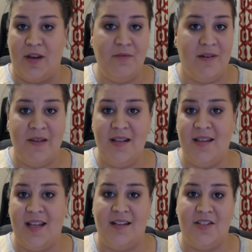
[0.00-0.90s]
Great
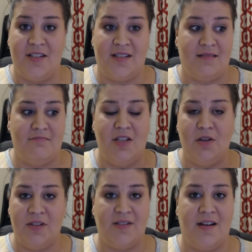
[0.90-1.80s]
women that just
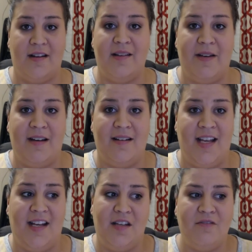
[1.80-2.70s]
know what they're talking about
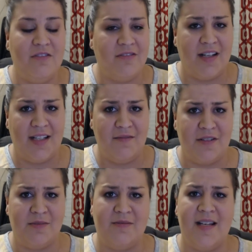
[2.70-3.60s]
and you feel very
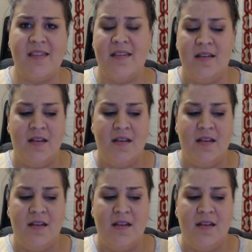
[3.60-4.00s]
comfortable with.